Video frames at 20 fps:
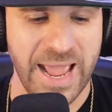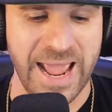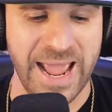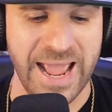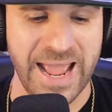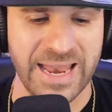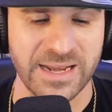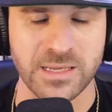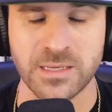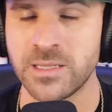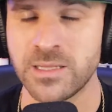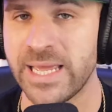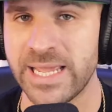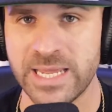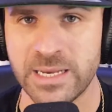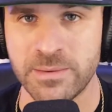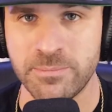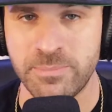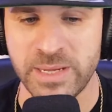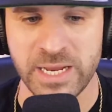and
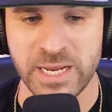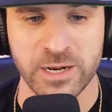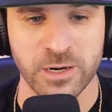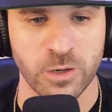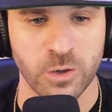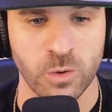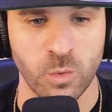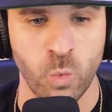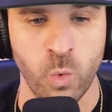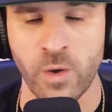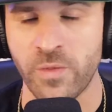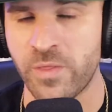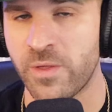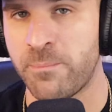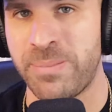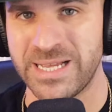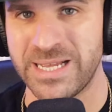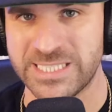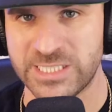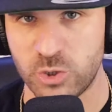Clayton Beter were
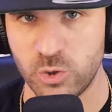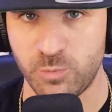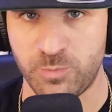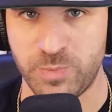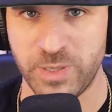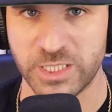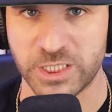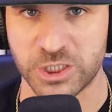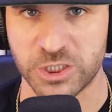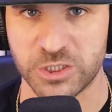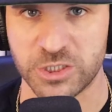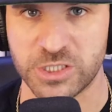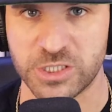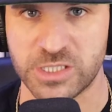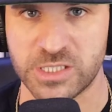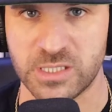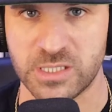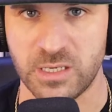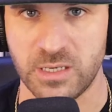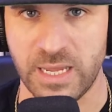the best two
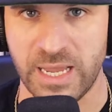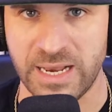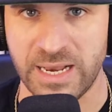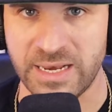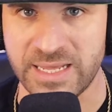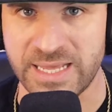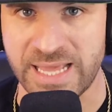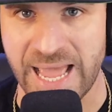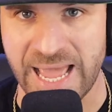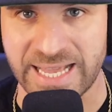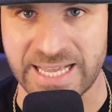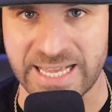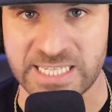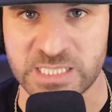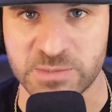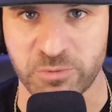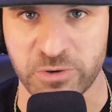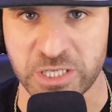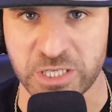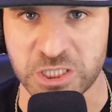pitchers in the Yankee
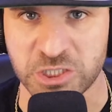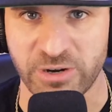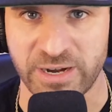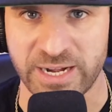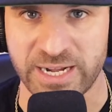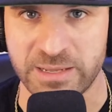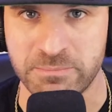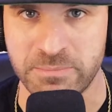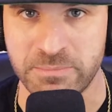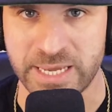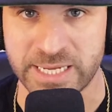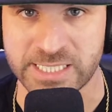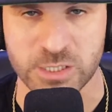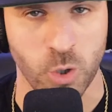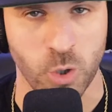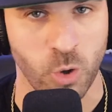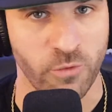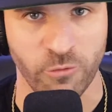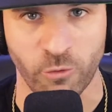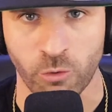spring training mix
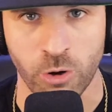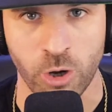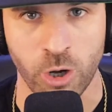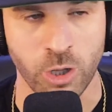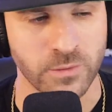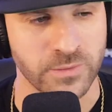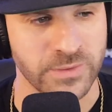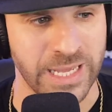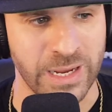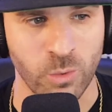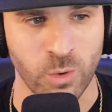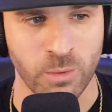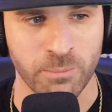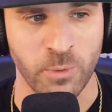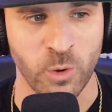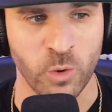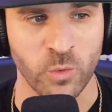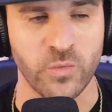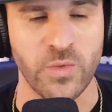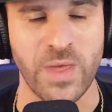overall. They were
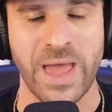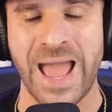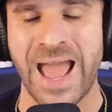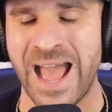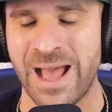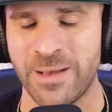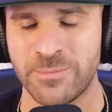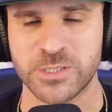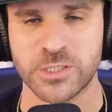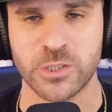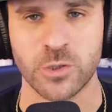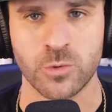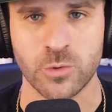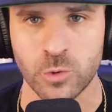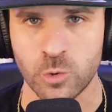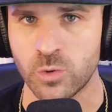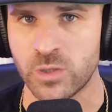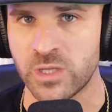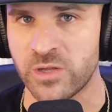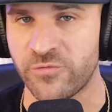both
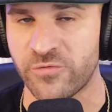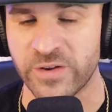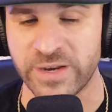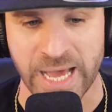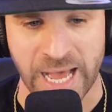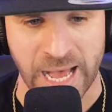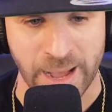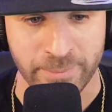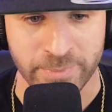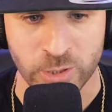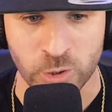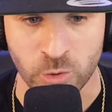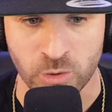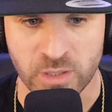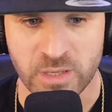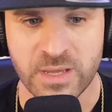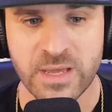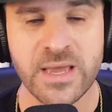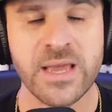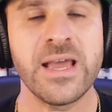absolutely
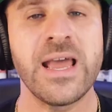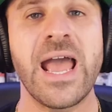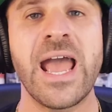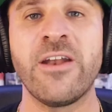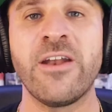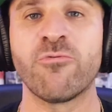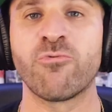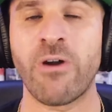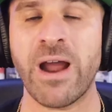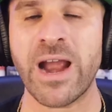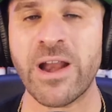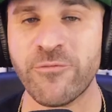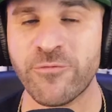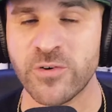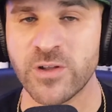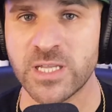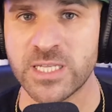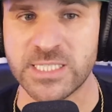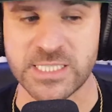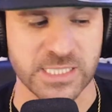phenomenal. And
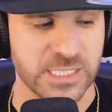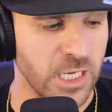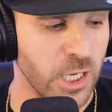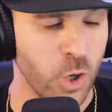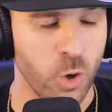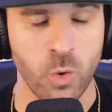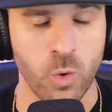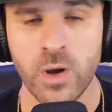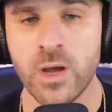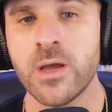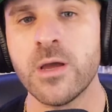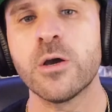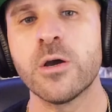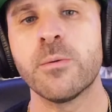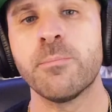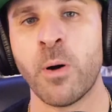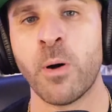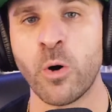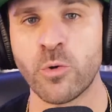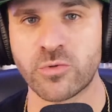rightfully so,
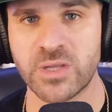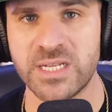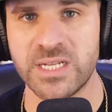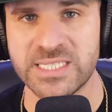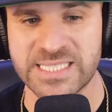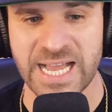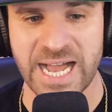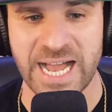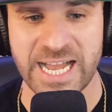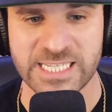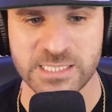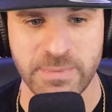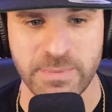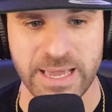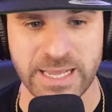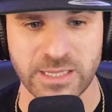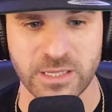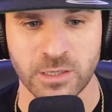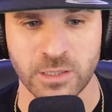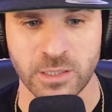both of these guys
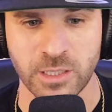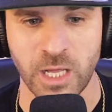make the